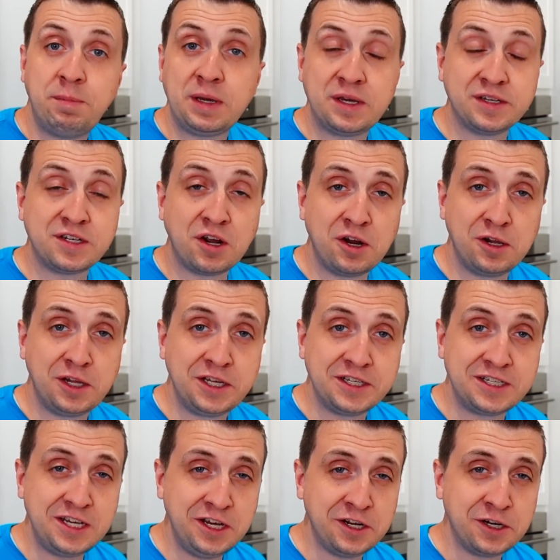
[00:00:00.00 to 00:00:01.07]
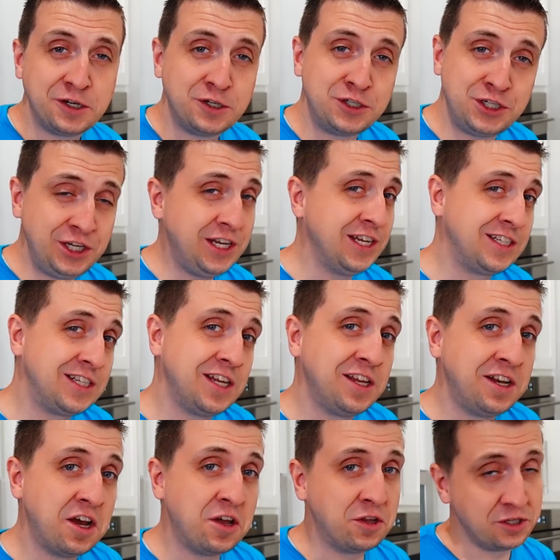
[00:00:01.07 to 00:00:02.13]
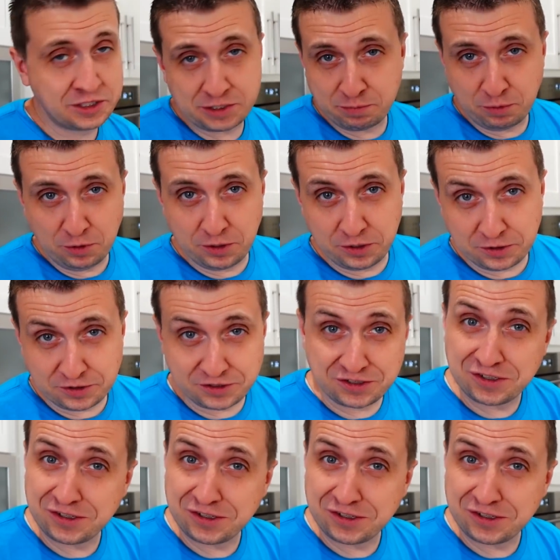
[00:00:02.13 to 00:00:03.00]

Because Harley is here, she gets in on the spoils